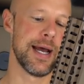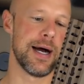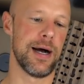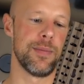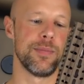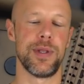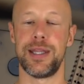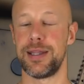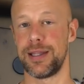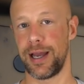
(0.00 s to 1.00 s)

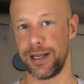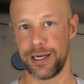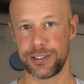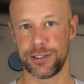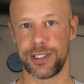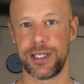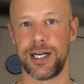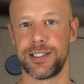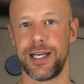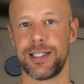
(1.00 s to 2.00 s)
And I actually
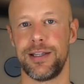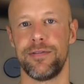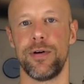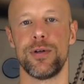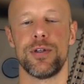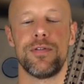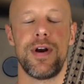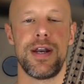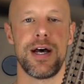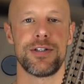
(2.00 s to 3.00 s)
contacted the folks over
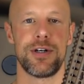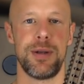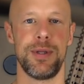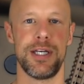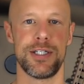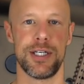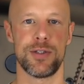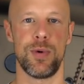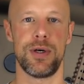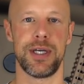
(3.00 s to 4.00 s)
at Nosler Ammunition
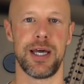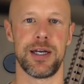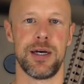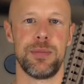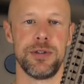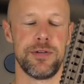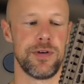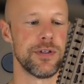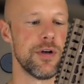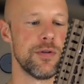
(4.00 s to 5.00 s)
as well and got a couple
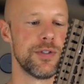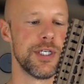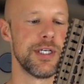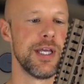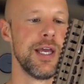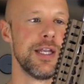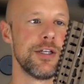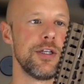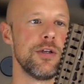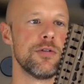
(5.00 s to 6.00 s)
different loads in
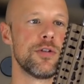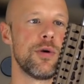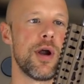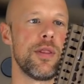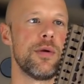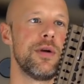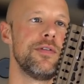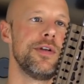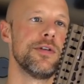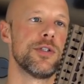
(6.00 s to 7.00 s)
to use throughout the
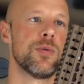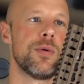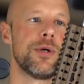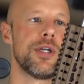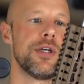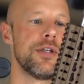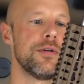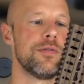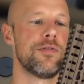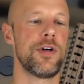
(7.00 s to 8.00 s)
review. So what we're gonna
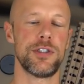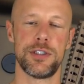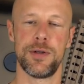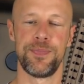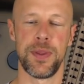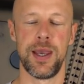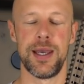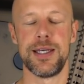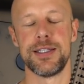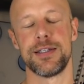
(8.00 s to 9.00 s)
do first
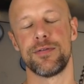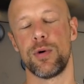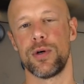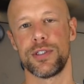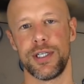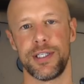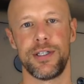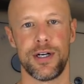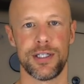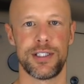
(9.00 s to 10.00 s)
is, of course, let the
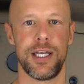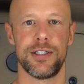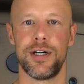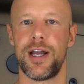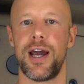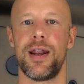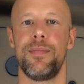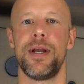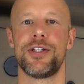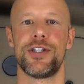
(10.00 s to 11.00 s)
dogs take a look at it,
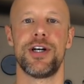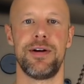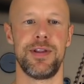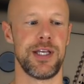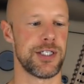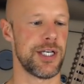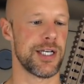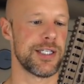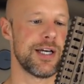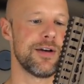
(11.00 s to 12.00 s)
make sure everything
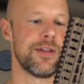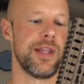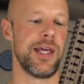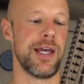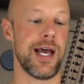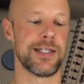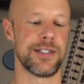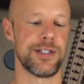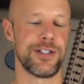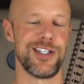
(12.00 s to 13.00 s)
checks out and it has
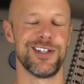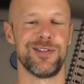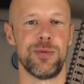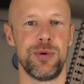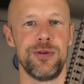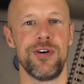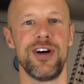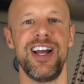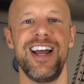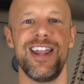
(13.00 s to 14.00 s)
their seal of
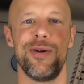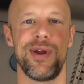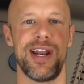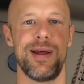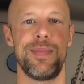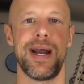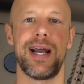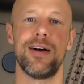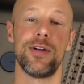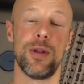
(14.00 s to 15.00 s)
approval. Then we're gonna head
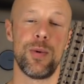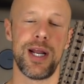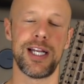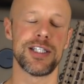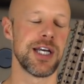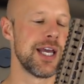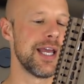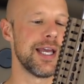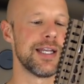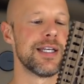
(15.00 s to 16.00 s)
back out to the range
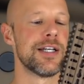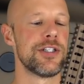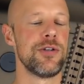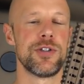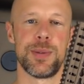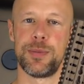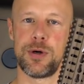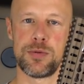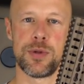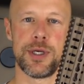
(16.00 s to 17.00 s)
and shoot some
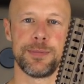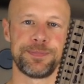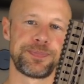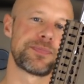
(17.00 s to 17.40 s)
groups with it.